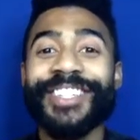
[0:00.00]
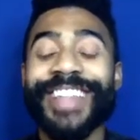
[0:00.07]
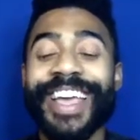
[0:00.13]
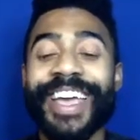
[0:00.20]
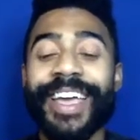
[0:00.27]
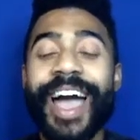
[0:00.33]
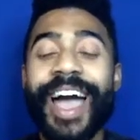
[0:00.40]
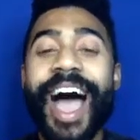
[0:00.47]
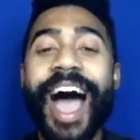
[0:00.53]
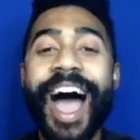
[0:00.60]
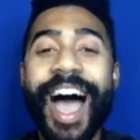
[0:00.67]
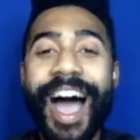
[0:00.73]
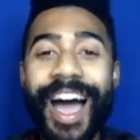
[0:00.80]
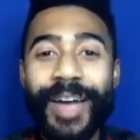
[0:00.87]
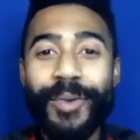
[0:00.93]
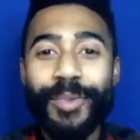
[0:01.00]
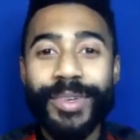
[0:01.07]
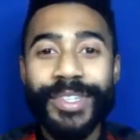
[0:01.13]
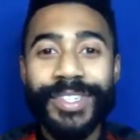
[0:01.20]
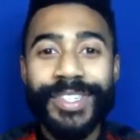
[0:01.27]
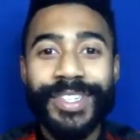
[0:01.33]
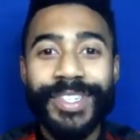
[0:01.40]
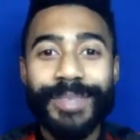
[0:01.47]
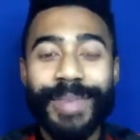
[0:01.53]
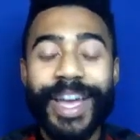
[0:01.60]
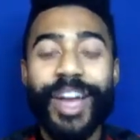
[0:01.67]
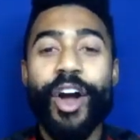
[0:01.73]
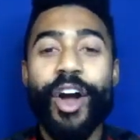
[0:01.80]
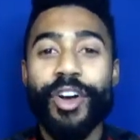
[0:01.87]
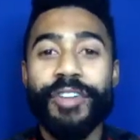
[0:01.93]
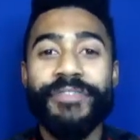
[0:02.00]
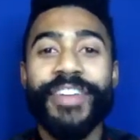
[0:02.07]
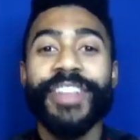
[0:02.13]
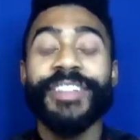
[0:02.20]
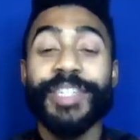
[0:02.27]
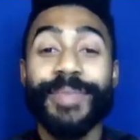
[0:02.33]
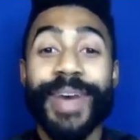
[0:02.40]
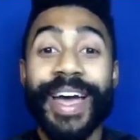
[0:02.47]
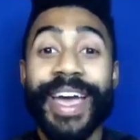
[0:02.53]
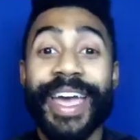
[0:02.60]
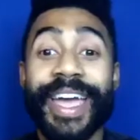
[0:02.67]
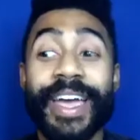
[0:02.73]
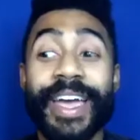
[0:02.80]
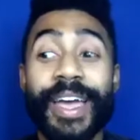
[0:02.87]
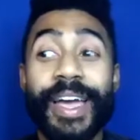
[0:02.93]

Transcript: Like, my heart fell into my